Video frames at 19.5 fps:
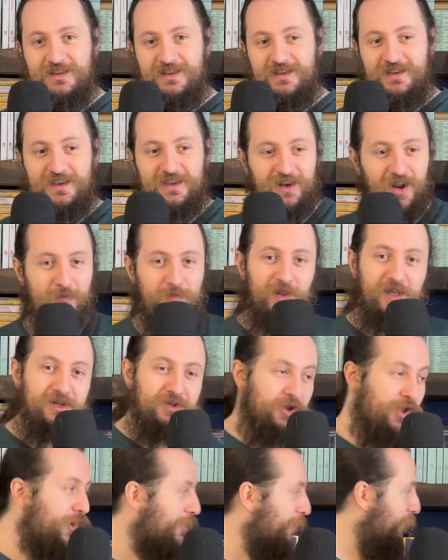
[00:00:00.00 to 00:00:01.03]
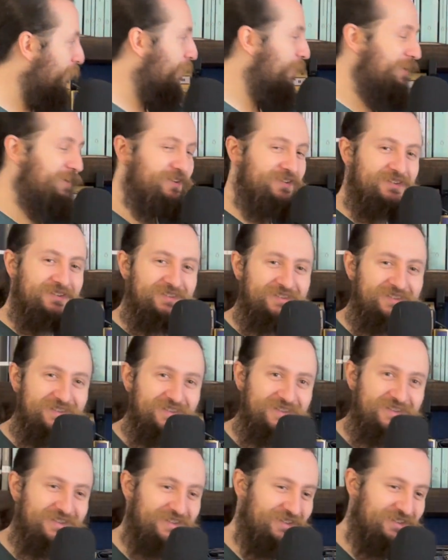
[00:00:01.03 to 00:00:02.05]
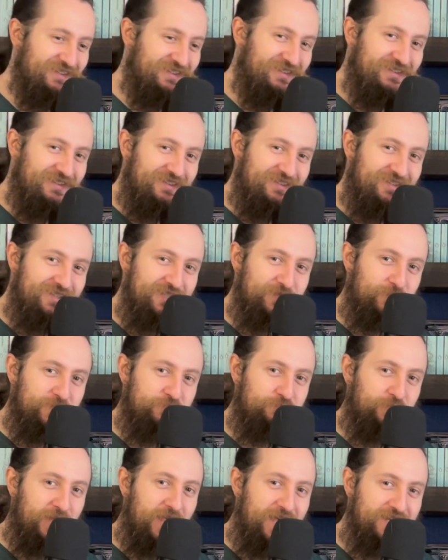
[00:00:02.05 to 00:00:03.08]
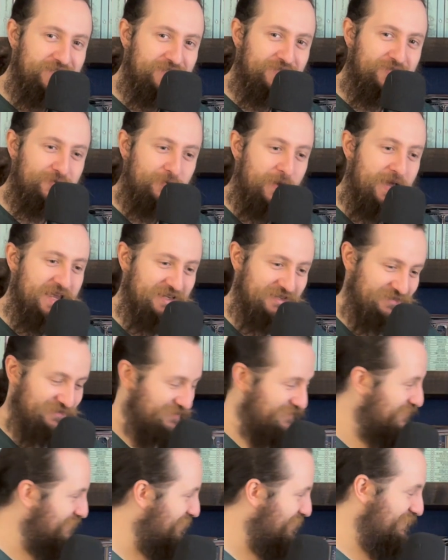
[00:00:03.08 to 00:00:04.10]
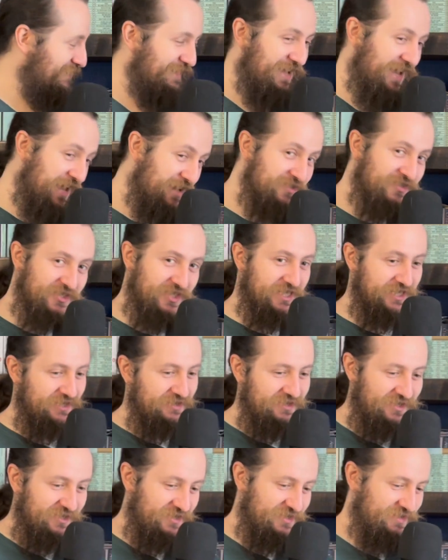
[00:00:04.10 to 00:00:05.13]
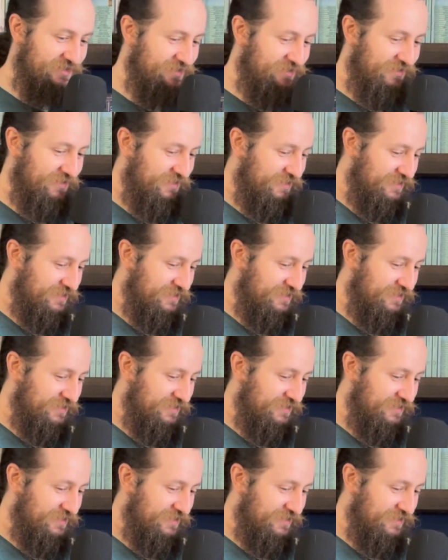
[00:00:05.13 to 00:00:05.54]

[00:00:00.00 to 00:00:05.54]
and I'm like, no, this was blood and sweat, and tears,